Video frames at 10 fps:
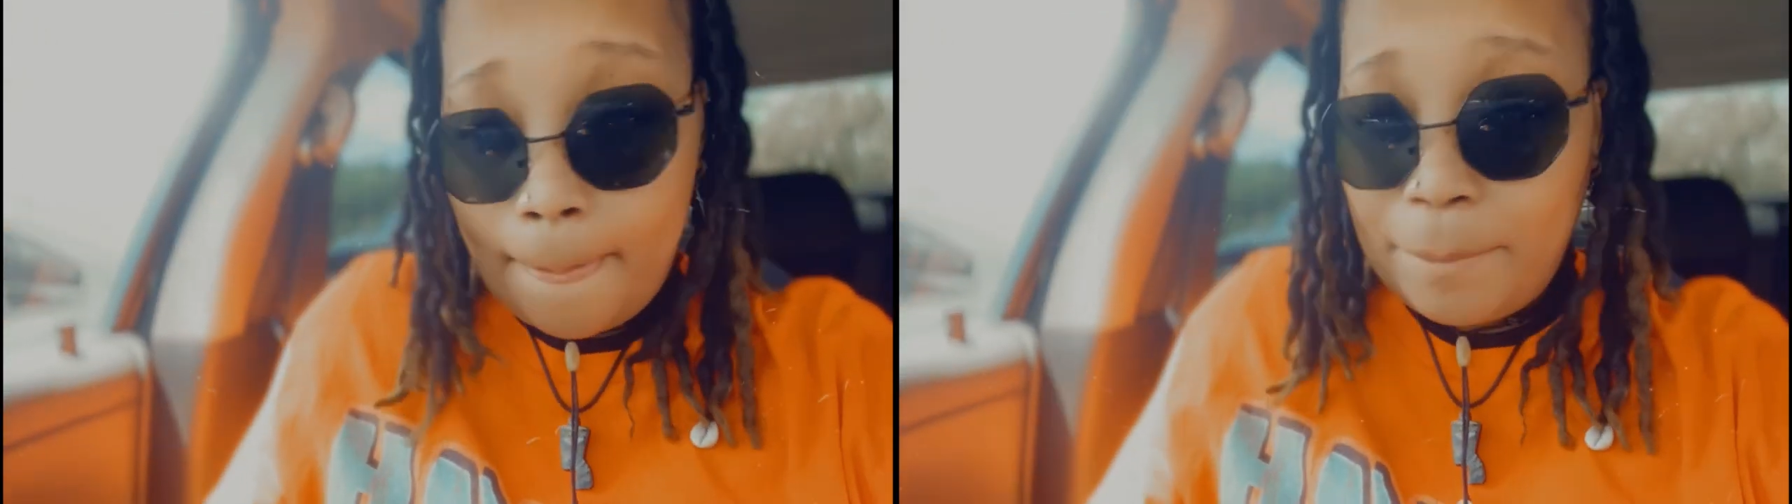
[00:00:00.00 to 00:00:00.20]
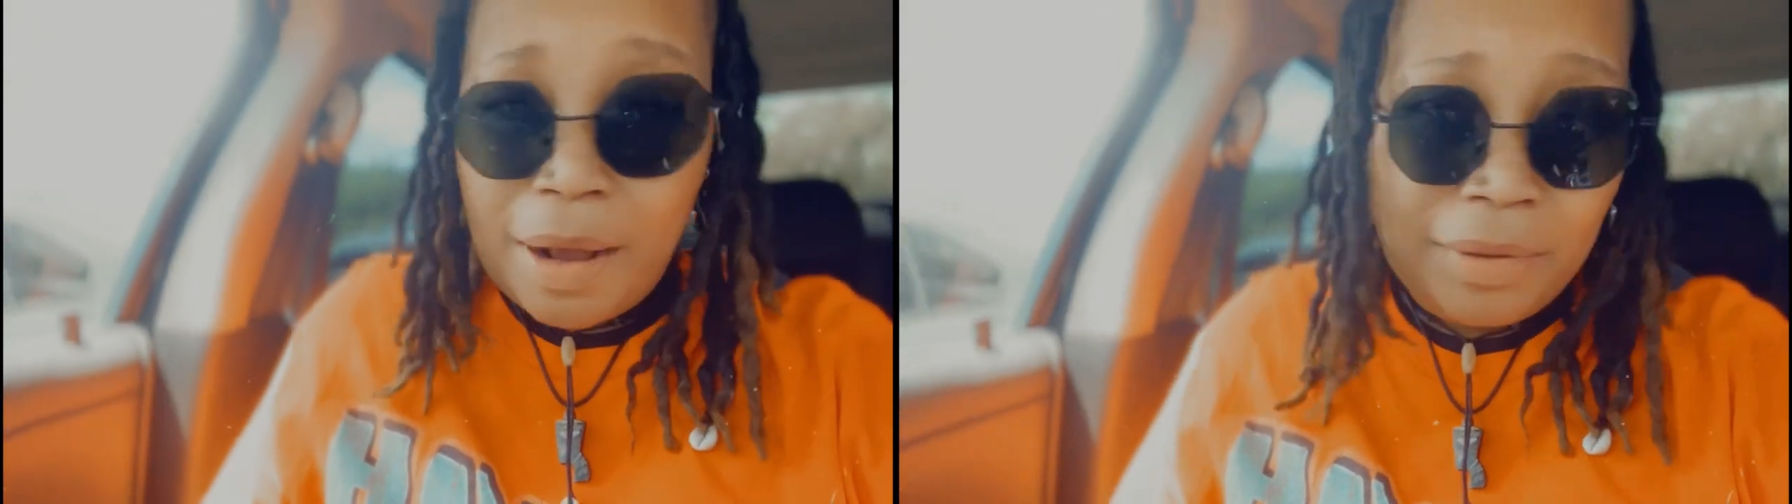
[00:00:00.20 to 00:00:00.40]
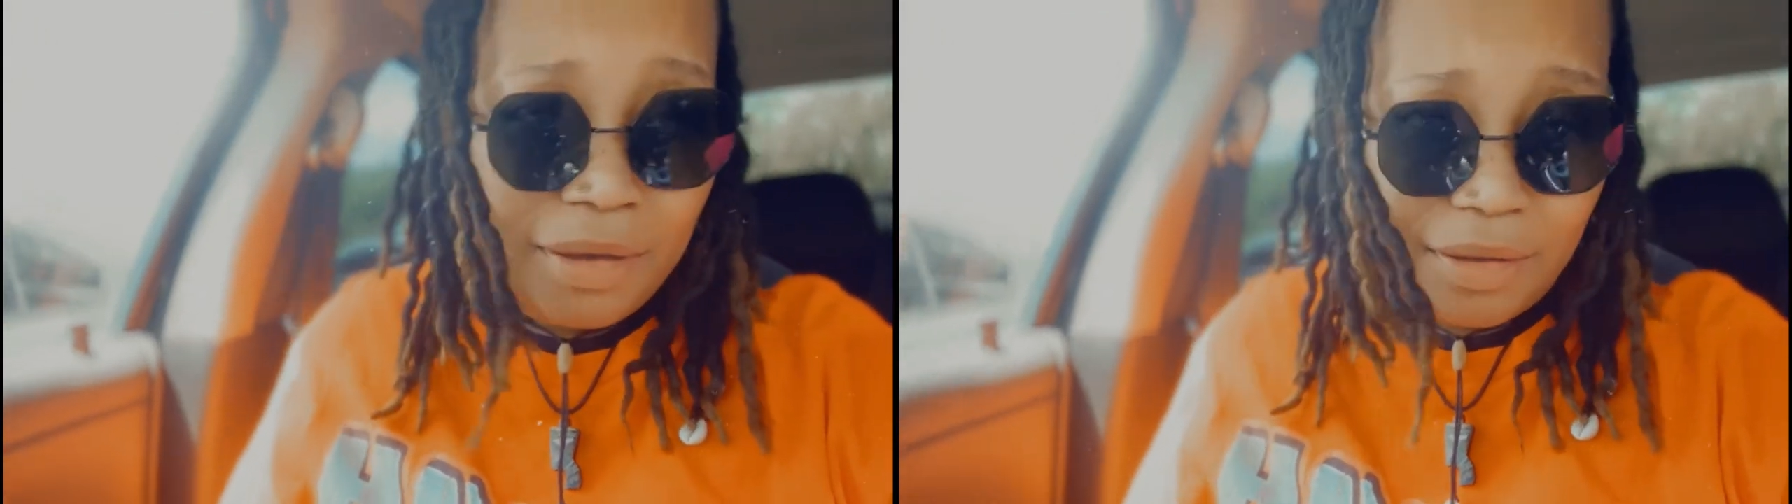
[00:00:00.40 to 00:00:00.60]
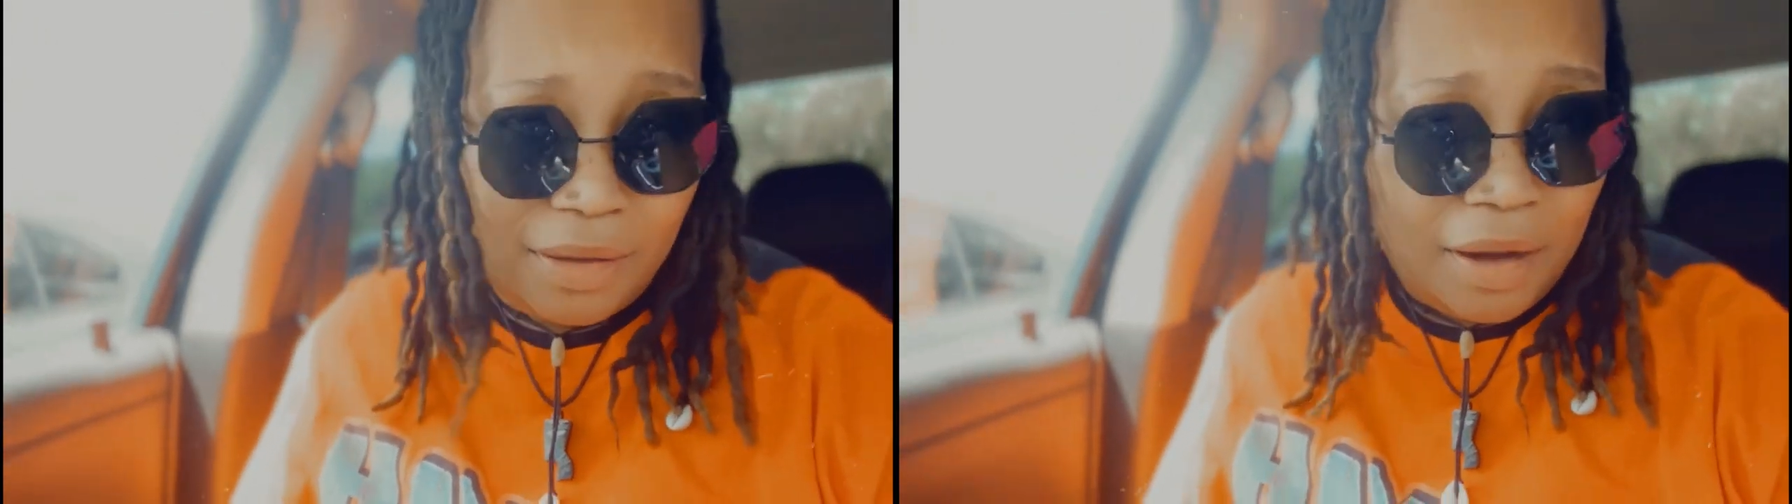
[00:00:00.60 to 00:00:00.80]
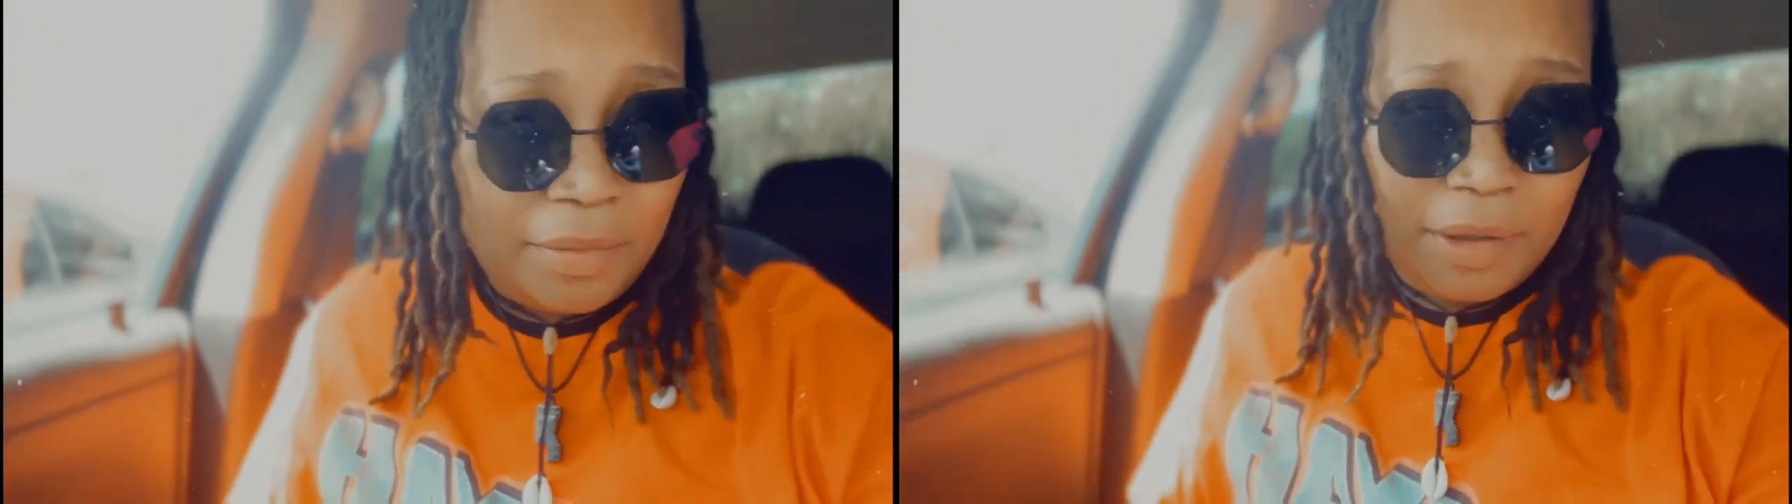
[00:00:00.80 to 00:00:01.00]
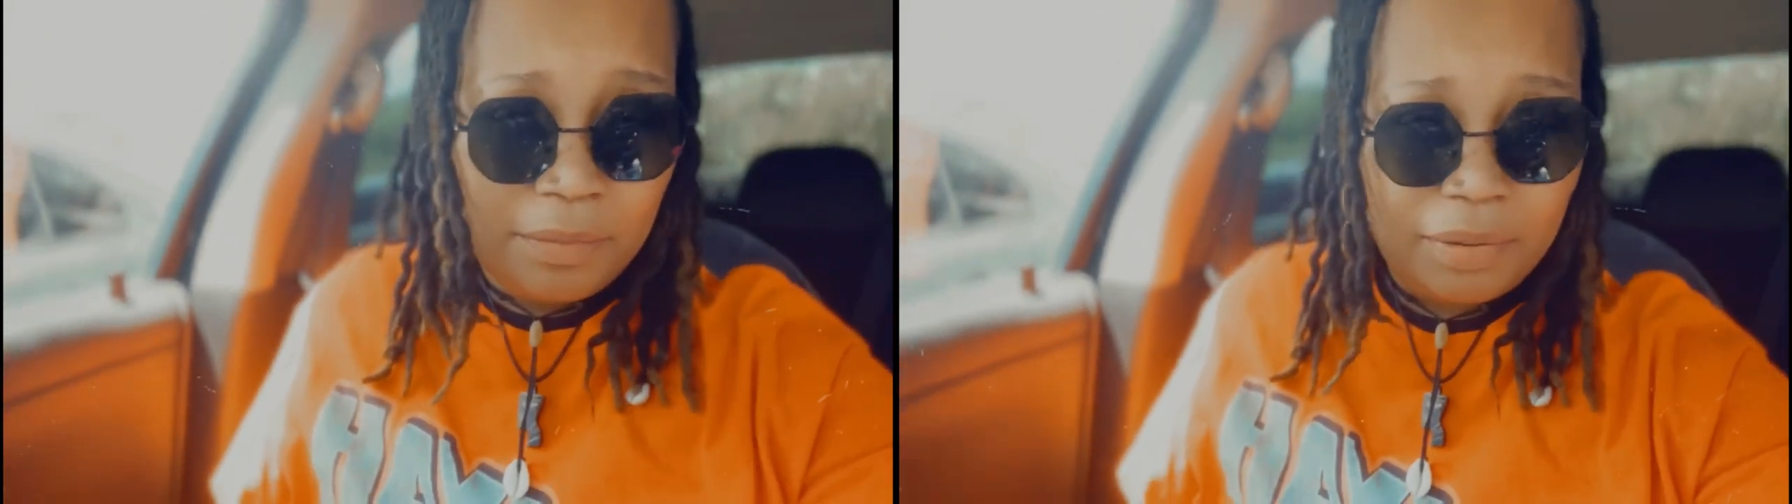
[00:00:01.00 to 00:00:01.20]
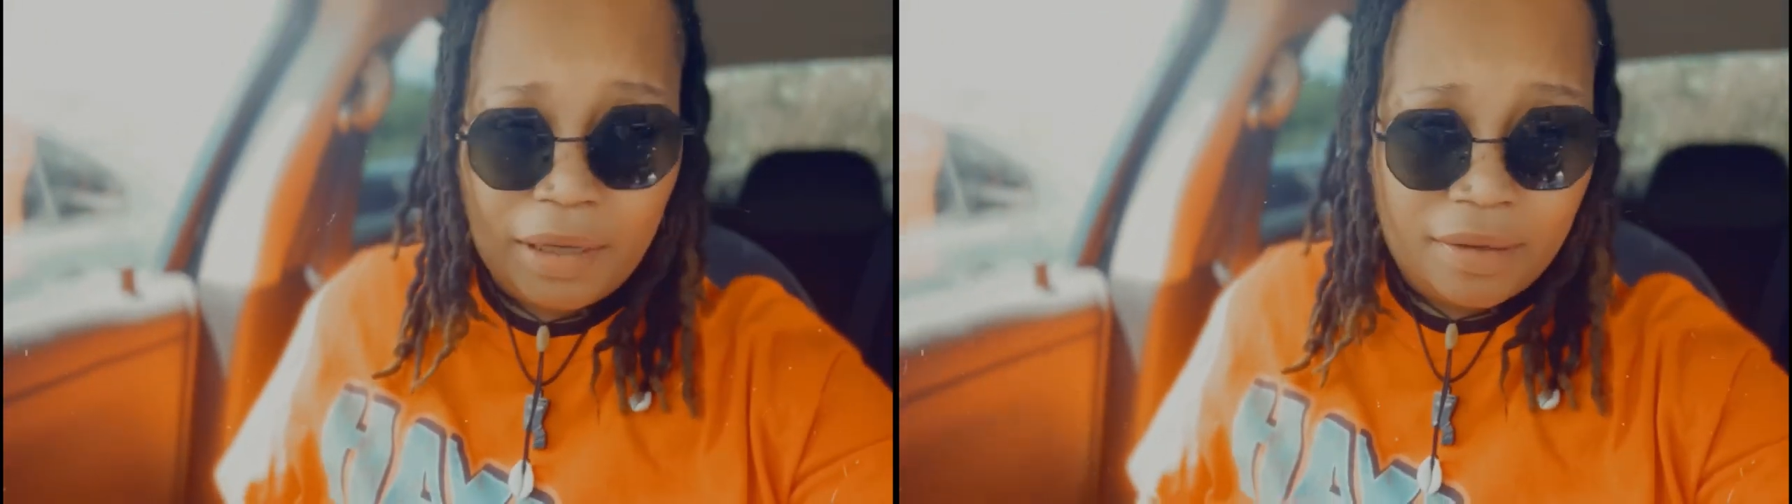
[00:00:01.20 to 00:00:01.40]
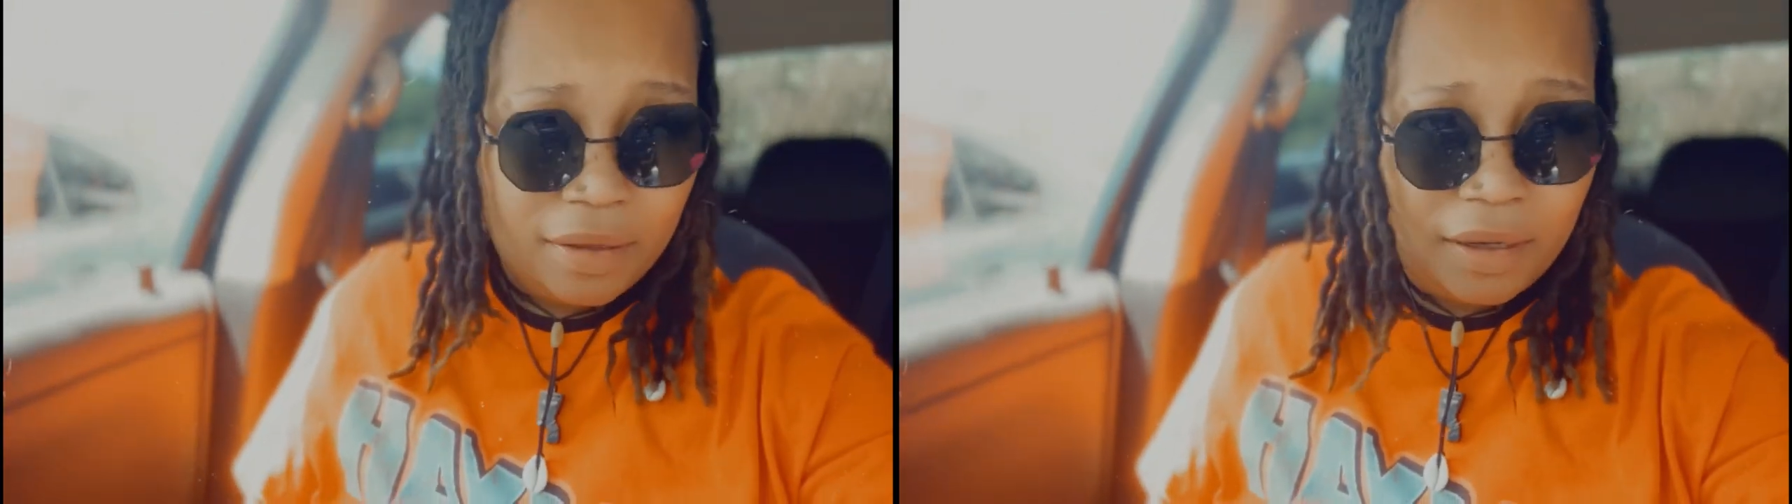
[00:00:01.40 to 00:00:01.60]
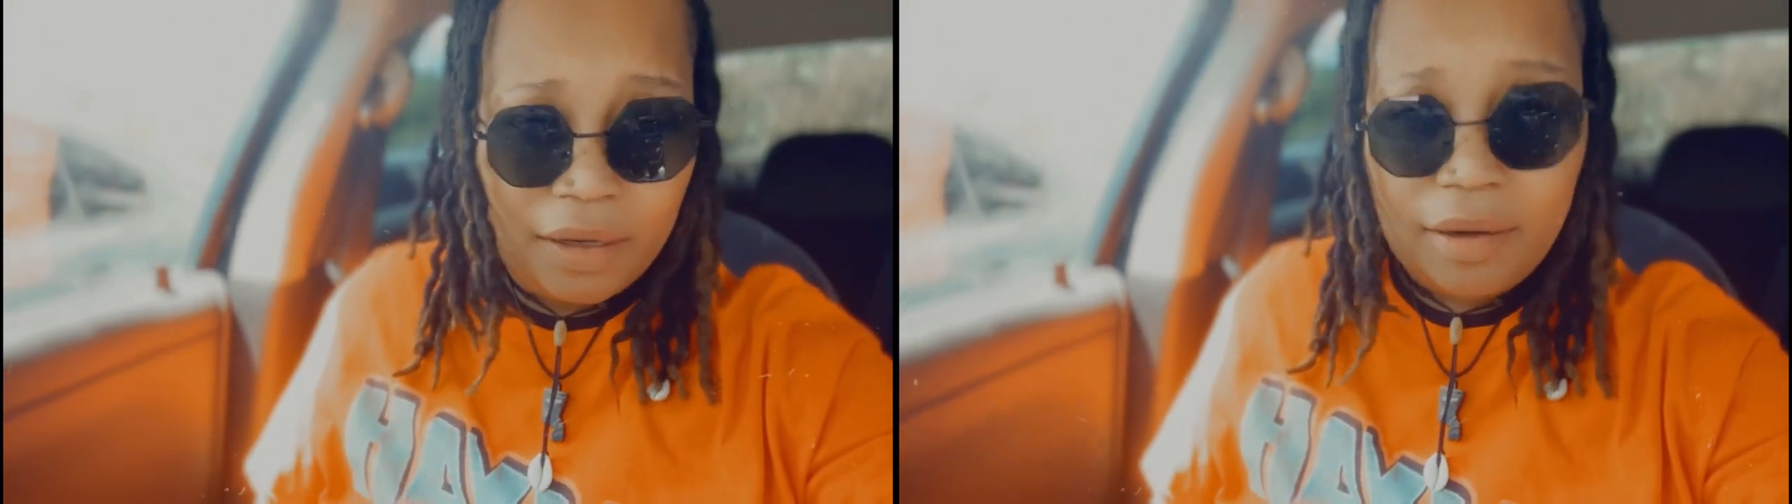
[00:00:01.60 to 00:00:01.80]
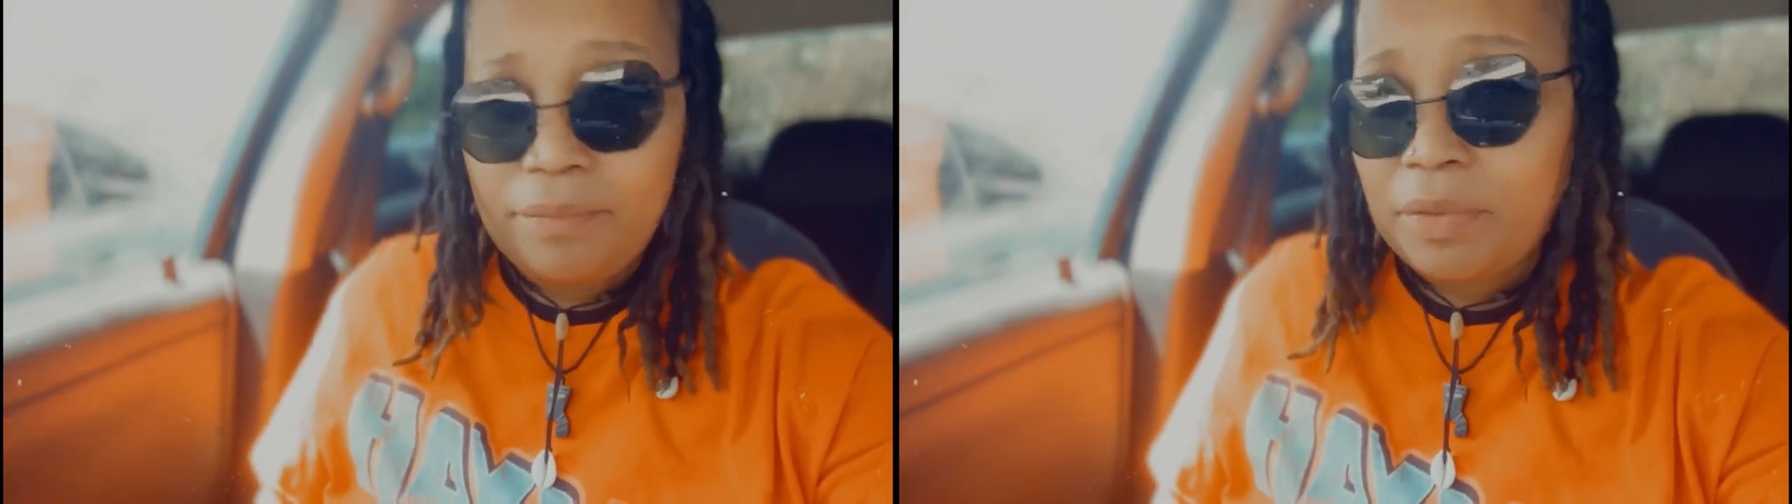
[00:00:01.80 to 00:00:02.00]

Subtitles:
Probably the salmon plate again.